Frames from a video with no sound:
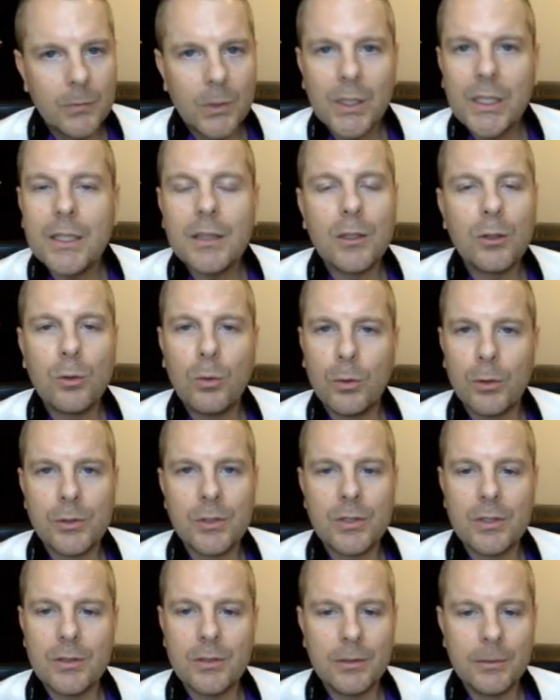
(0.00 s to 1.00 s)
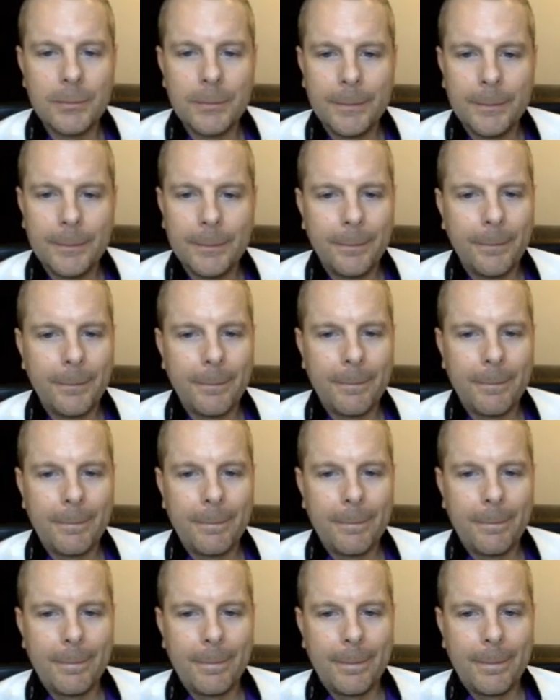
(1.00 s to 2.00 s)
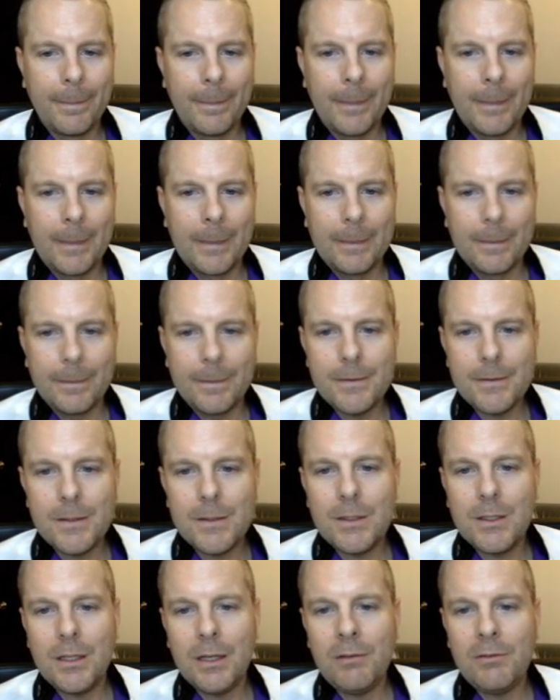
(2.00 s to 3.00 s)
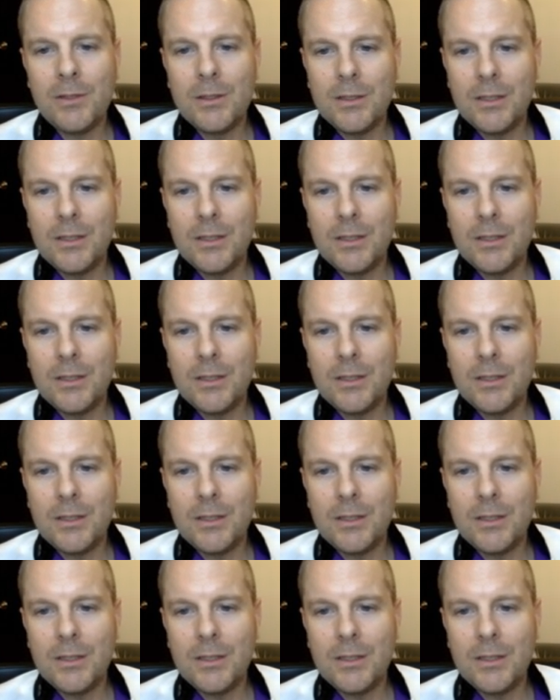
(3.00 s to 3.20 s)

Get the courses. This is Kevin.